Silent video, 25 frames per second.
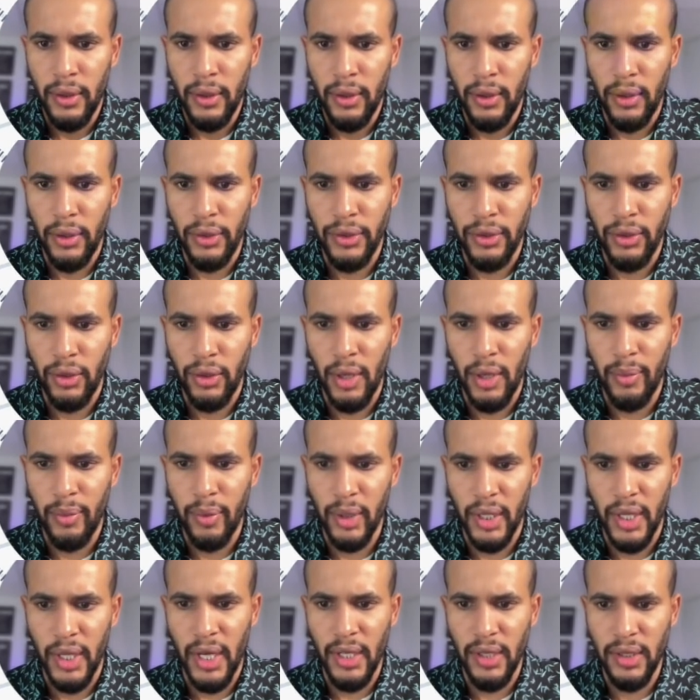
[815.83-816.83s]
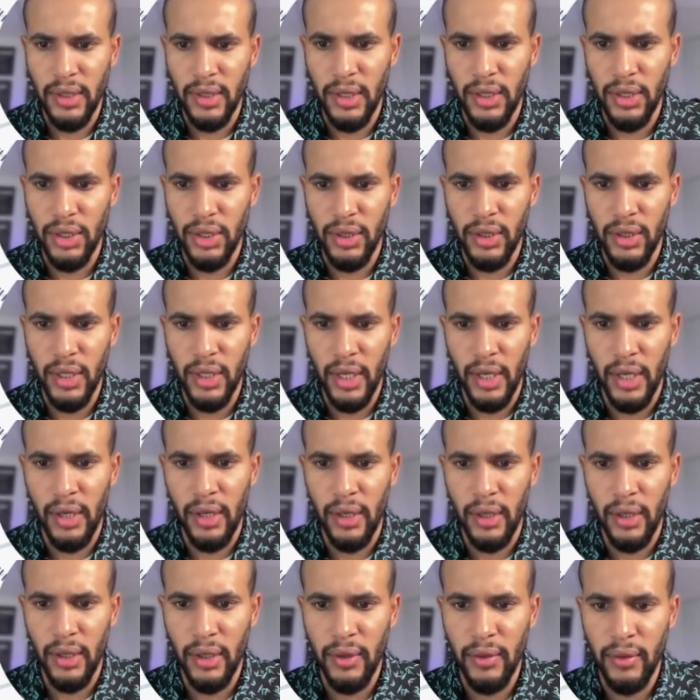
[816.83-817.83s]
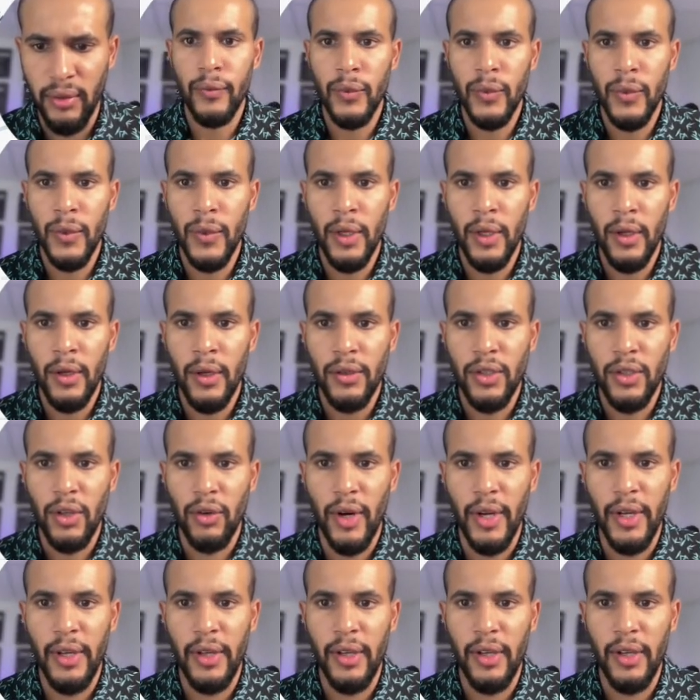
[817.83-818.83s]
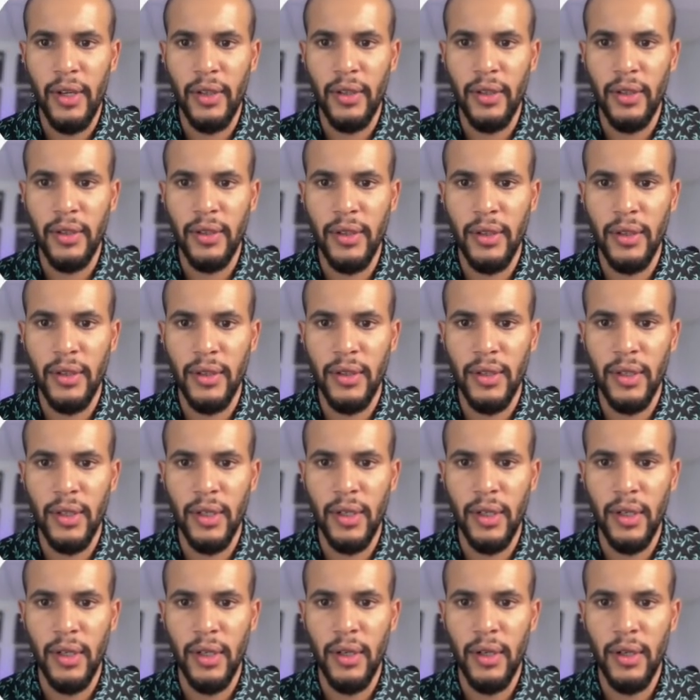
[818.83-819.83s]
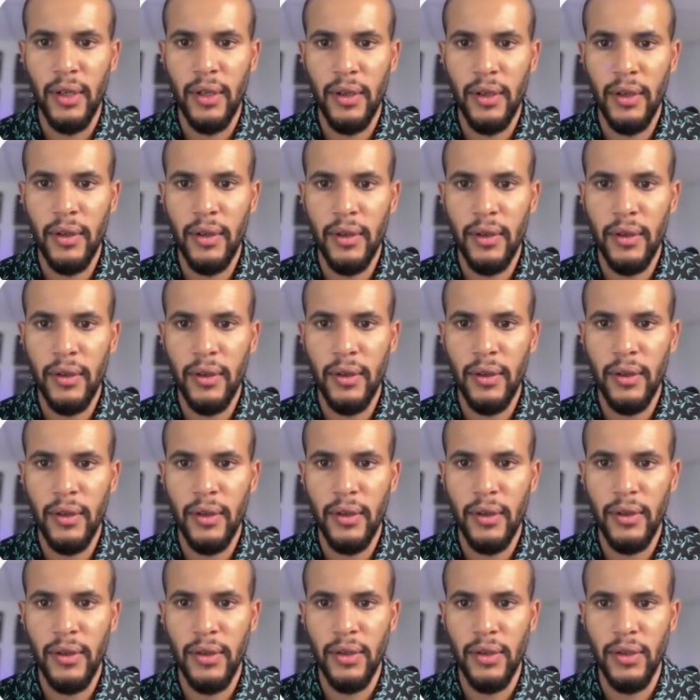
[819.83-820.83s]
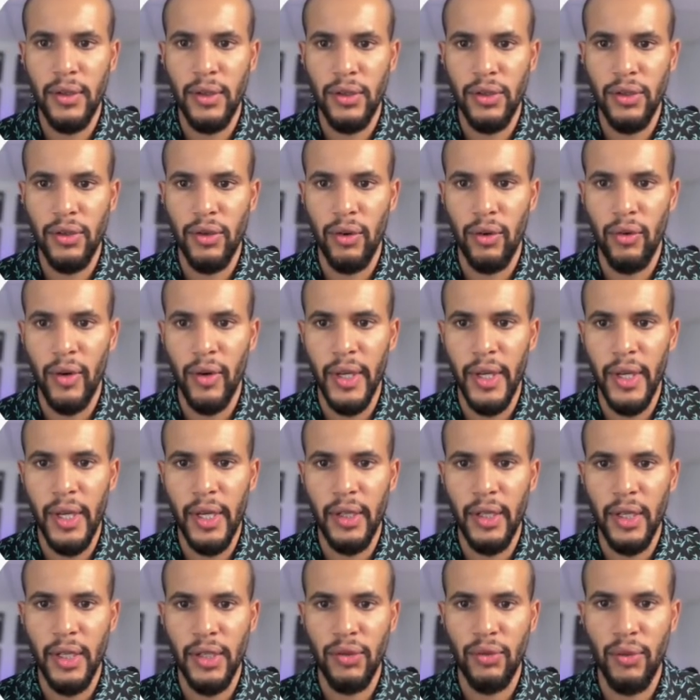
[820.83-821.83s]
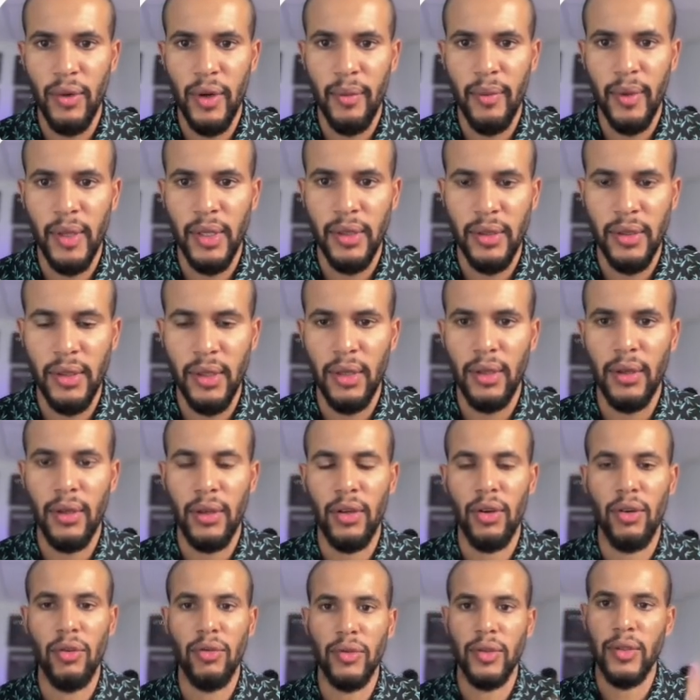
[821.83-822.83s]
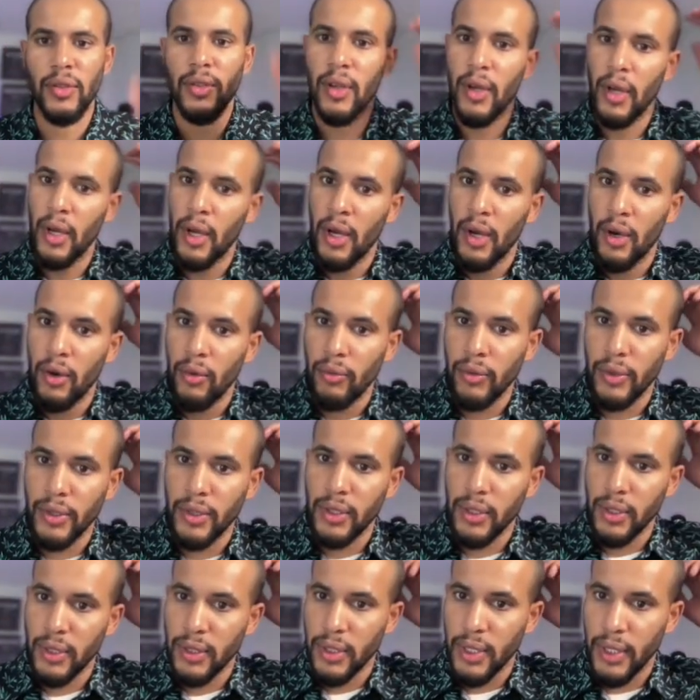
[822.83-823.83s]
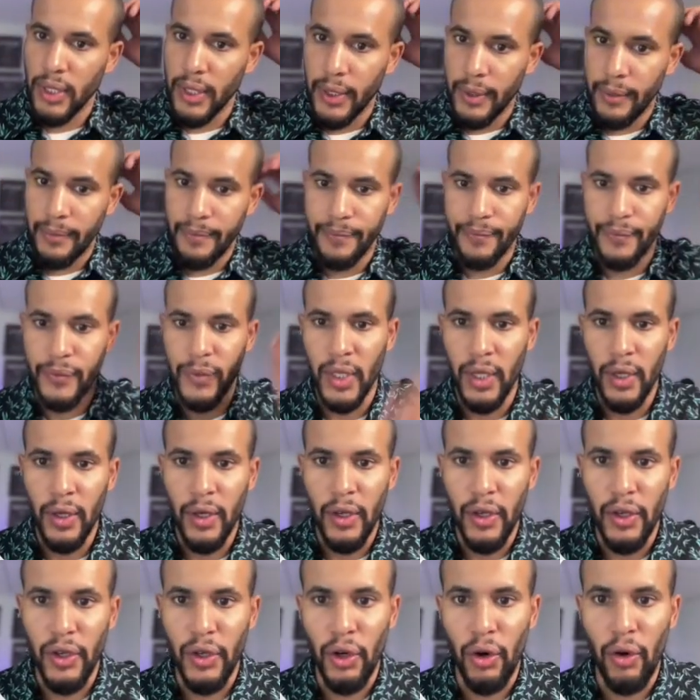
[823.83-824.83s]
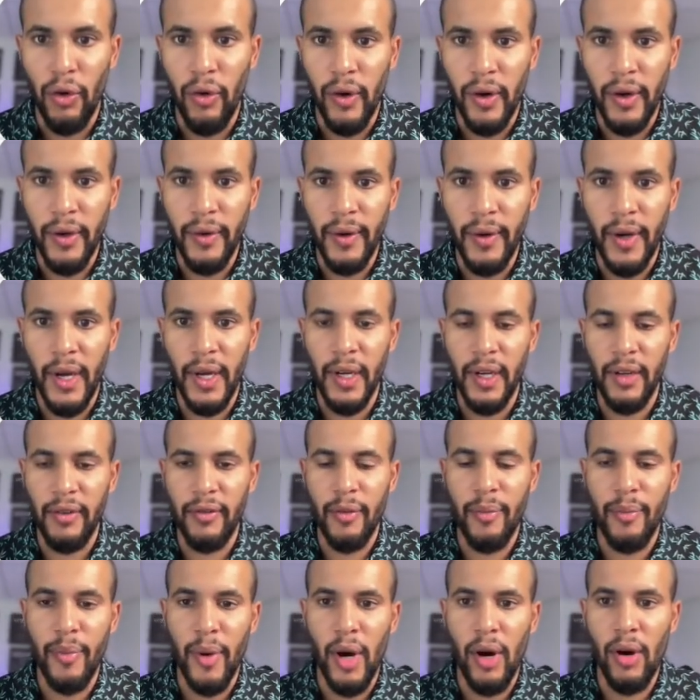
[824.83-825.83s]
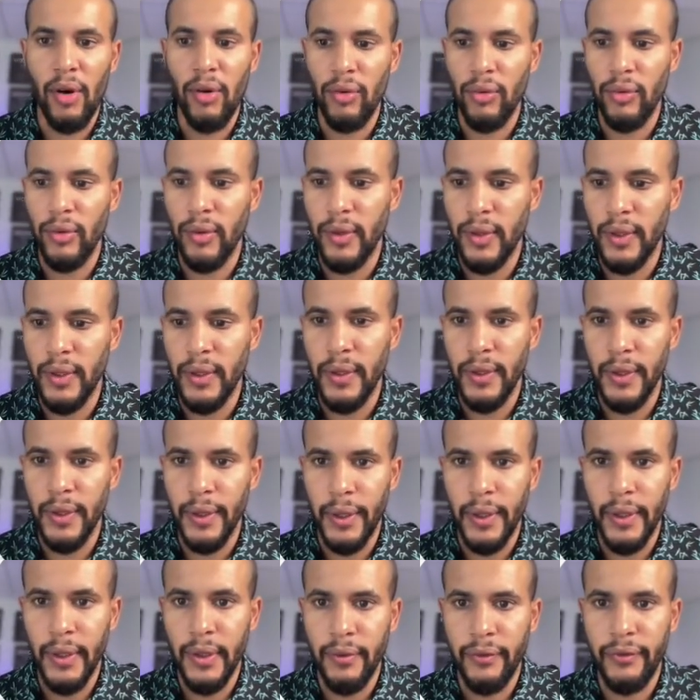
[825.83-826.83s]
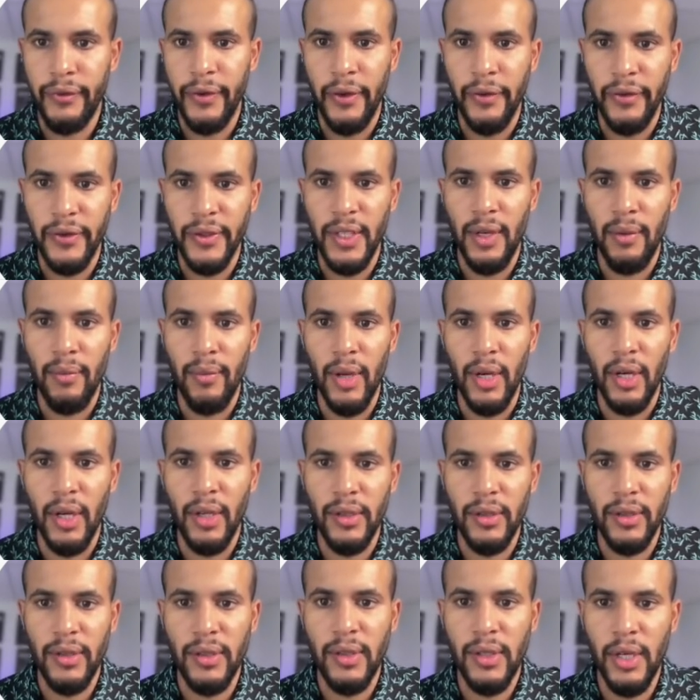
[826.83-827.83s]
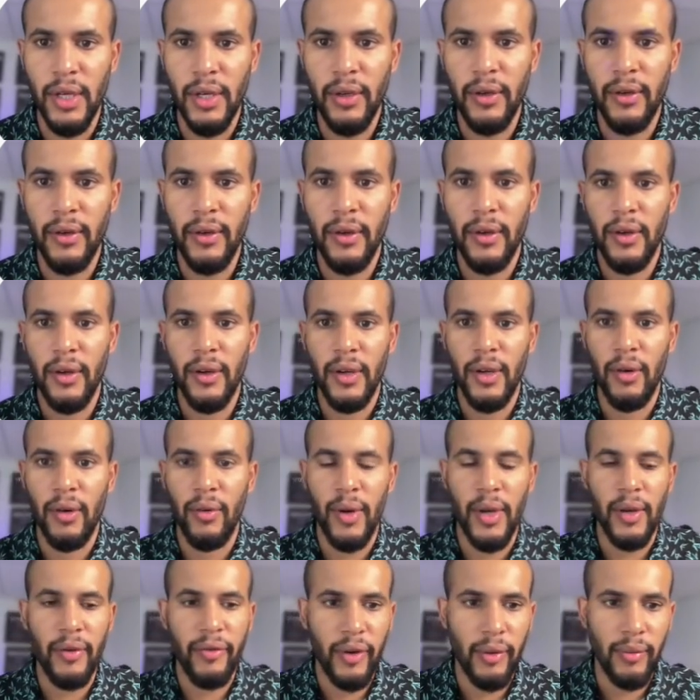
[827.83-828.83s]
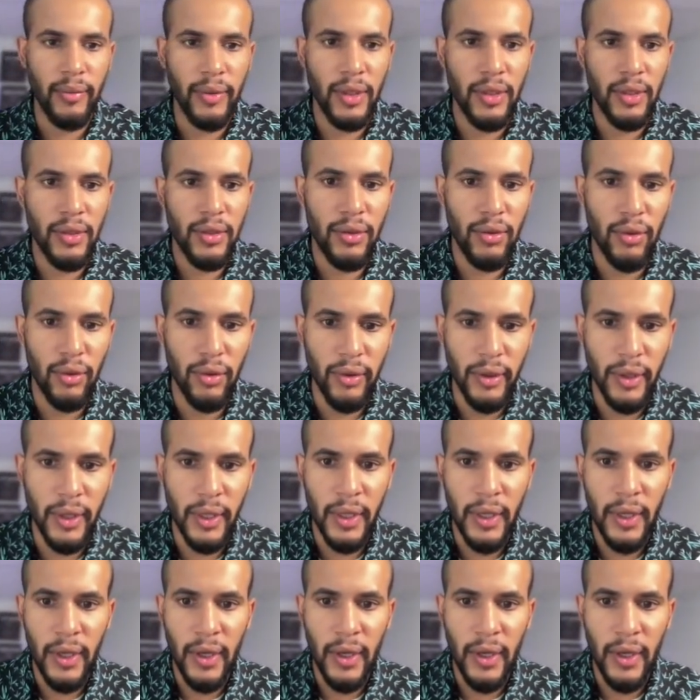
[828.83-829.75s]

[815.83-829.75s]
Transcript: Also a couple of gas station there. So right here, this is the school right here. That's where my son goes, which is I live about 15 minutes away from the school.